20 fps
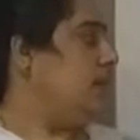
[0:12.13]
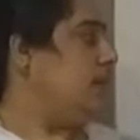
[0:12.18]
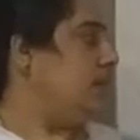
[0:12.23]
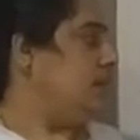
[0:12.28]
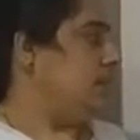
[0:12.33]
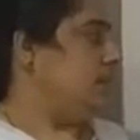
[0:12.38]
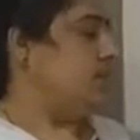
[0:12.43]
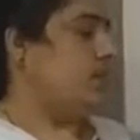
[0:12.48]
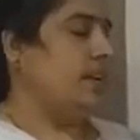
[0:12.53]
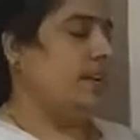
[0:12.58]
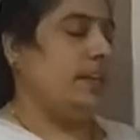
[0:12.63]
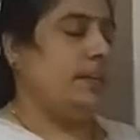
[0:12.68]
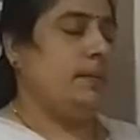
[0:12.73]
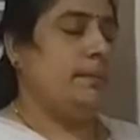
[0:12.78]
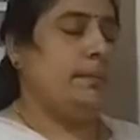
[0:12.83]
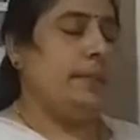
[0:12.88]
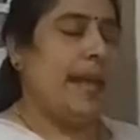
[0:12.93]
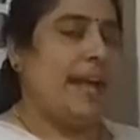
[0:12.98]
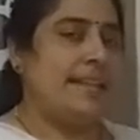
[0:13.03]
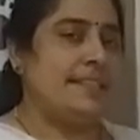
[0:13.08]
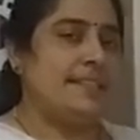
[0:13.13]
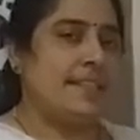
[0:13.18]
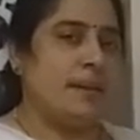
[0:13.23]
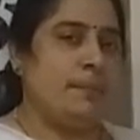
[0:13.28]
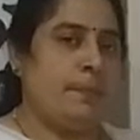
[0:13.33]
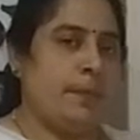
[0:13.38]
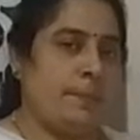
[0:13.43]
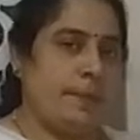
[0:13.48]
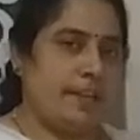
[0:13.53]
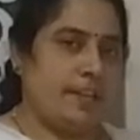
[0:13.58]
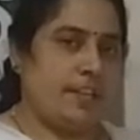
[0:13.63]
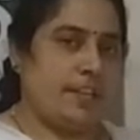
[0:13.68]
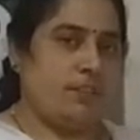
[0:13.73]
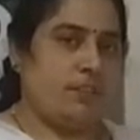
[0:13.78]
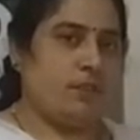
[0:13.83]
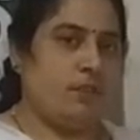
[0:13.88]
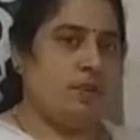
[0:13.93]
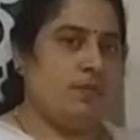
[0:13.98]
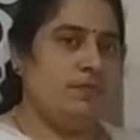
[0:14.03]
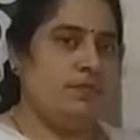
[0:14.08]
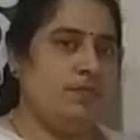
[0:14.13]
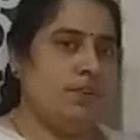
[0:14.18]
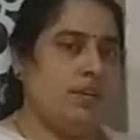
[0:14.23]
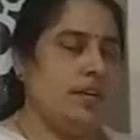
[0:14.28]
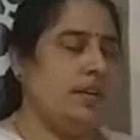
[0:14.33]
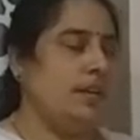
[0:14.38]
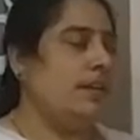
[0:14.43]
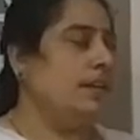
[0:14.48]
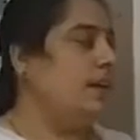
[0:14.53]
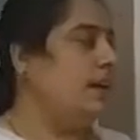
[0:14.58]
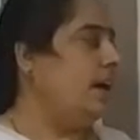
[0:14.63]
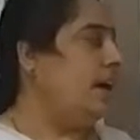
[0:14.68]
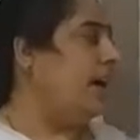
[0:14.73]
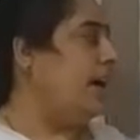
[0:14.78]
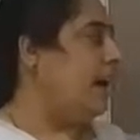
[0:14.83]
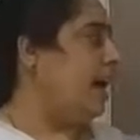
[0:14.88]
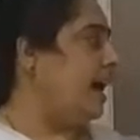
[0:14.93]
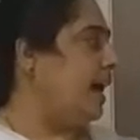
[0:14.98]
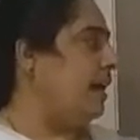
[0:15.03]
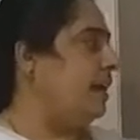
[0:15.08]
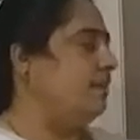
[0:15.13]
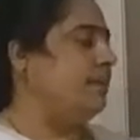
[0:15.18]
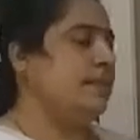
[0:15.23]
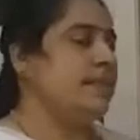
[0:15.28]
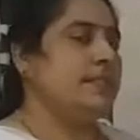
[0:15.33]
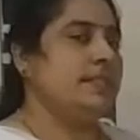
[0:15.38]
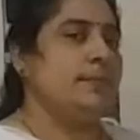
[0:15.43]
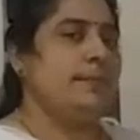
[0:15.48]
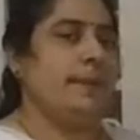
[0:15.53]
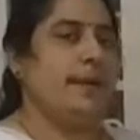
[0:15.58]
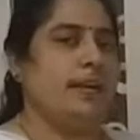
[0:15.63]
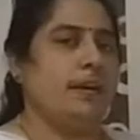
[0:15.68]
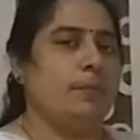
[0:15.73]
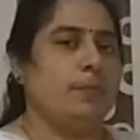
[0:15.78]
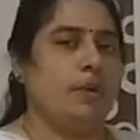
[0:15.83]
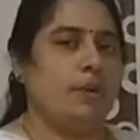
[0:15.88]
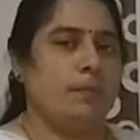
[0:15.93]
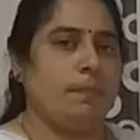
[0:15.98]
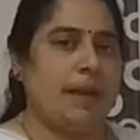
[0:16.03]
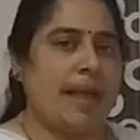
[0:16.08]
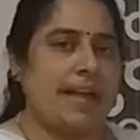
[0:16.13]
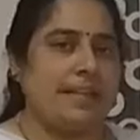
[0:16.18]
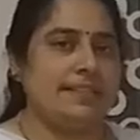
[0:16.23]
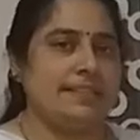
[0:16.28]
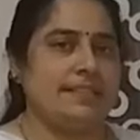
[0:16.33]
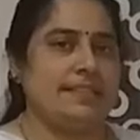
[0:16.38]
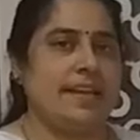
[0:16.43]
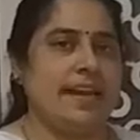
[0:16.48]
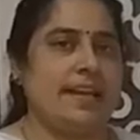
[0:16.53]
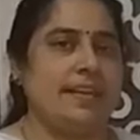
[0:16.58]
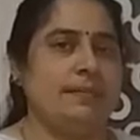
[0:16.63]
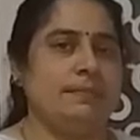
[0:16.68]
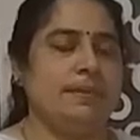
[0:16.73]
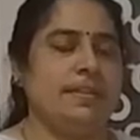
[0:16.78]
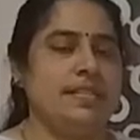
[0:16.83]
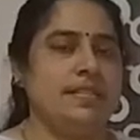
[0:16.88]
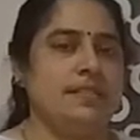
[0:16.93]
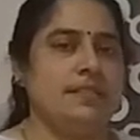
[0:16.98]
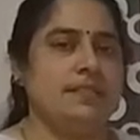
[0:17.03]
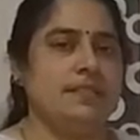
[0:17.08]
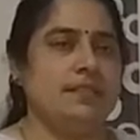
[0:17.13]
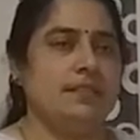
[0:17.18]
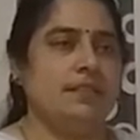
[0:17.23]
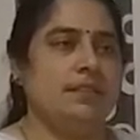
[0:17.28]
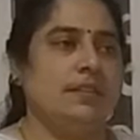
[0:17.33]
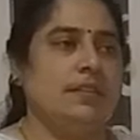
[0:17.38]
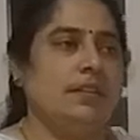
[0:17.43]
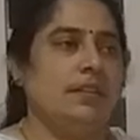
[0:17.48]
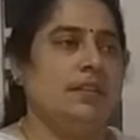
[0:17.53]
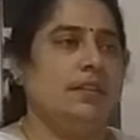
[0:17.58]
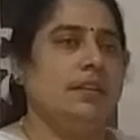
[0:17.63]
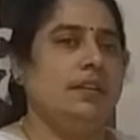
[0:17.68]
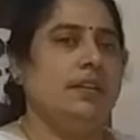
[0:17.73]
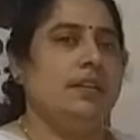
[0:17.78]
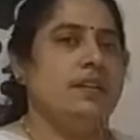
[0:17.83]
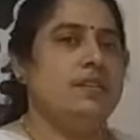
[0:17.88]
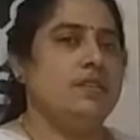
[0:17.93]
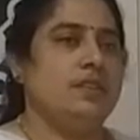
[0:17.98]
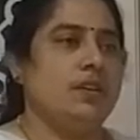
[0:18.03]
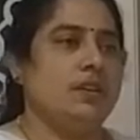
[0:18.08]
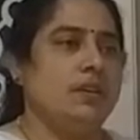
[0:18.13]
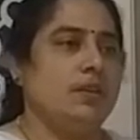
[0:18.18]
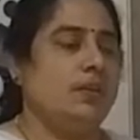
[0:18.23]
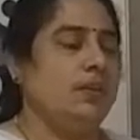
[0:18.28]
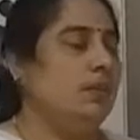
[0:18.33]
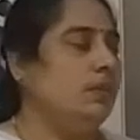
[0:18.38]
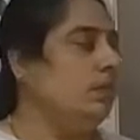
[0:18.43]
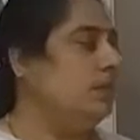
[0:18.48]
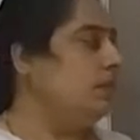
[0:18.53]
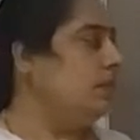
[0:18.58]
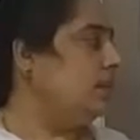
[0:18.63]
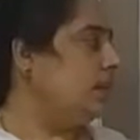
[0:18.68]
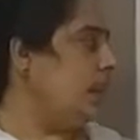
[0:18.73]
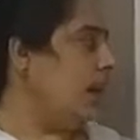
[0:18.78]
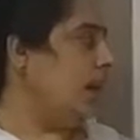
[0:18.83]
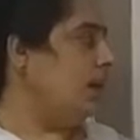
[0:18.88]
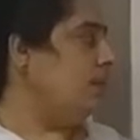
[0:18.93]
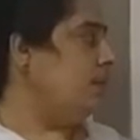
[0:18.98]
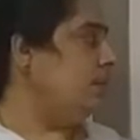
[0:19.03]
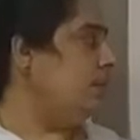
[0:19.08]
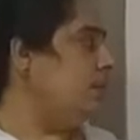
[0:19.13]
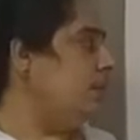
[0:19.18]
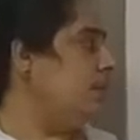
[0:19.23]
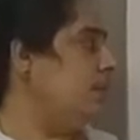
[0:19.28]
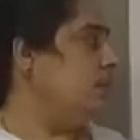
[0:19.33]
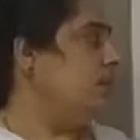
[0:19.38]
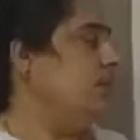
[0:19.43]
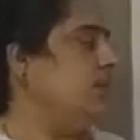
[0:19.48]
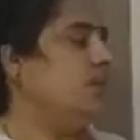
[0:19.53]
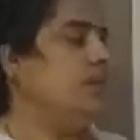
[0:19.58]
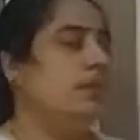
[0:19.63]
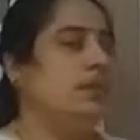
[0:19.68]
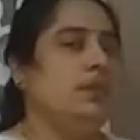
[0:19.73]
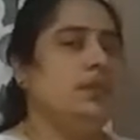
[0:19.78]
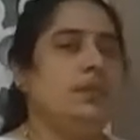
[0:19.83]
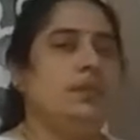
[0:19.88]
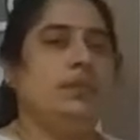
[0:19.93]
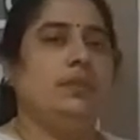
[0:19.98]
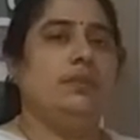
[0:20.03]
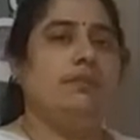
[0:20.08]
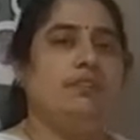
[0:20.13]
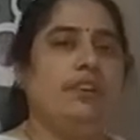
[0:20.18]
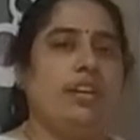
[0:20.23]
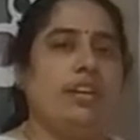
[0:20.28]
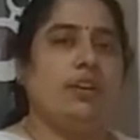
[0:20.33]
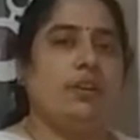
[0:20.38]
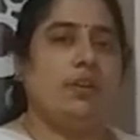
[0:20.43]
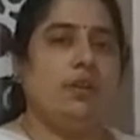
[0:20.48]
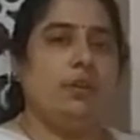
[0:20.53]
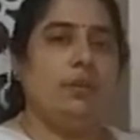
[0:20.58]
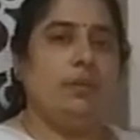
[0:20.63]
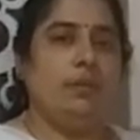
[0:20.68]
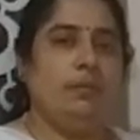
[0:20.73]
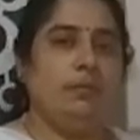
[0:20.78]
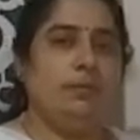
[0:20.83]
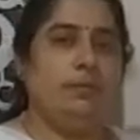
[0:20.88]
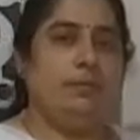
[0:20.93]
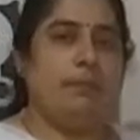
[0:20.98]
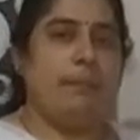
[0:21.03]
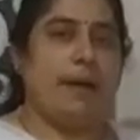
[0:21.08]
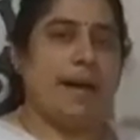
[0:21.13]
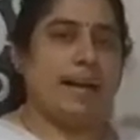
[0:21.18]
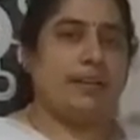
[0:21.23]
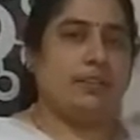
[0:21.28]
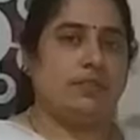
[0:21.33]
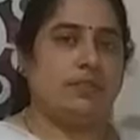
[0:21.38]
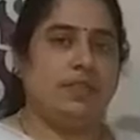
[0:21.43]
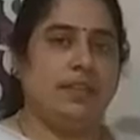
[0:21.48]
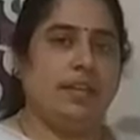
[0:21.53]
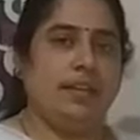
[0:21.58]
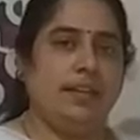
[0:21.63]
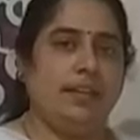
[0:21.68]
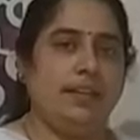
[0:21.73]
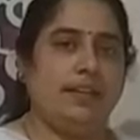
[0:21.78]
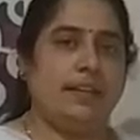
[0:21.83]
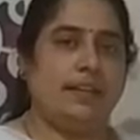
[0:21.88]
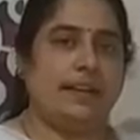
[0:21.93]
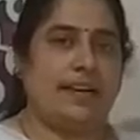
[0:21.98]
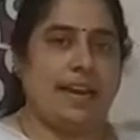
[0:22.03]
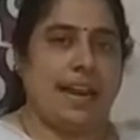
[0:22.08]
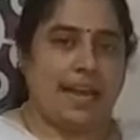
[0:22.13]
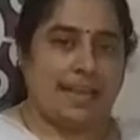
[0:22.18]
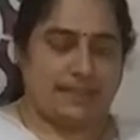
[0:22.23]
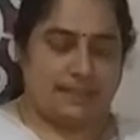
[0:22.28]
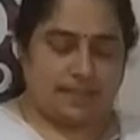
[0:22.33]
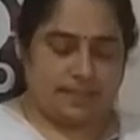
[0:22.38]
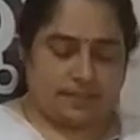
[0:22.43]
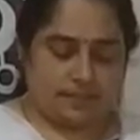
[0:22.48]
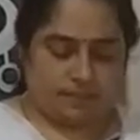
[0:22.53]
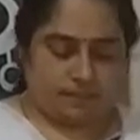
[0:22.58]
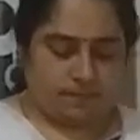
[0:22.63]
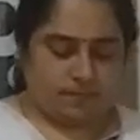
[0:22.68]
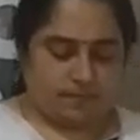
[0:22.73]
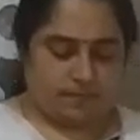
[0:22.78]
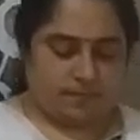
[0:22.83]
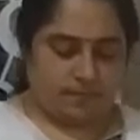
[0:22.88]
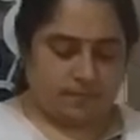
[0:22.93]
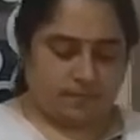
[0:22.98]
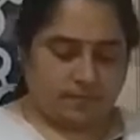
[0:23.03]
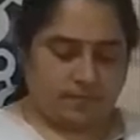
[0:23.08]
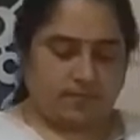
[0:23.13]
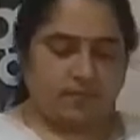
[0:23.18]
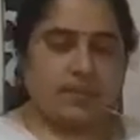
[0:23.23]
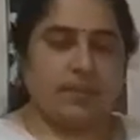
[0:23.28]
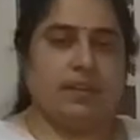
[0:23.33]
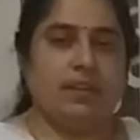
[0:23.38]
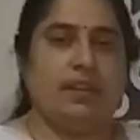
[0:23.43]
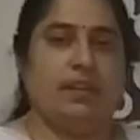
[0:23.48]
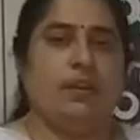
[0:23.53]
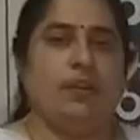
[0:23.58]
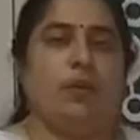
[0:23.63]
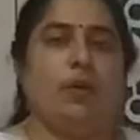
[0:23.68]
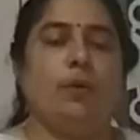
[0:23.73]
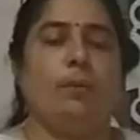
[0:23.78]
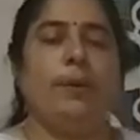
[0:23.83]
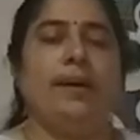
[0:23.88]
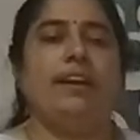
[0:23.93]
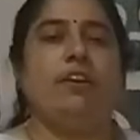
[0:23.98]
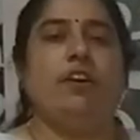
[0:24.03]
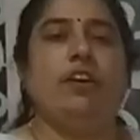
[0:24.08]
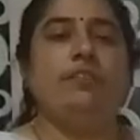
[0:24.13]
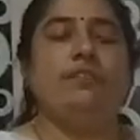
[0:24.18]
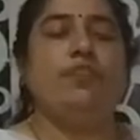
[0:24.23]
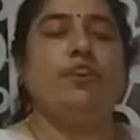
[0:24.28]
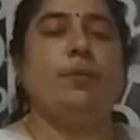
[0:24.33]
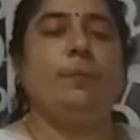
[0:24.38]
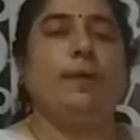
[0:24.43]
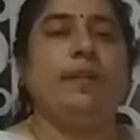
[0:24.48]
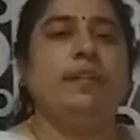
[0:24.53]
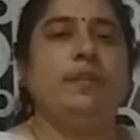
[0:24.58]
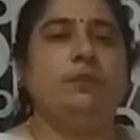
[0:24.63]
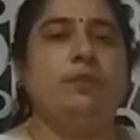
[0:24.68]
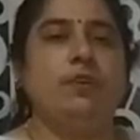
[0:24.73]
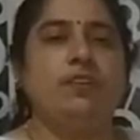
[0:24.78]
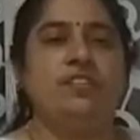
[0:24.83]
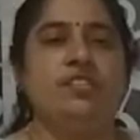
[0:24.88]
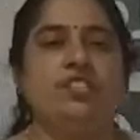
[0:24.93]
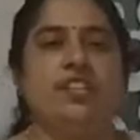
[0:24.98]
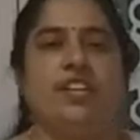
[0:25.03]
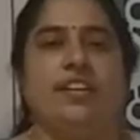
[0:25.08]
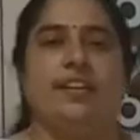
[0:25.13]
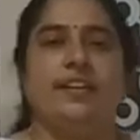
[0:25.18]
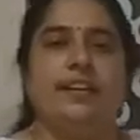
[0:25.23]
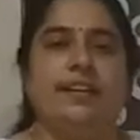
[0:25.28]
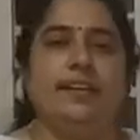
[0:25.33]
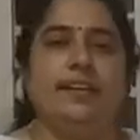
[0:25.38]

Plants can prepare their own food. Animals depend upon plants and animals. So now we'll go back to the class. All of you open the books children.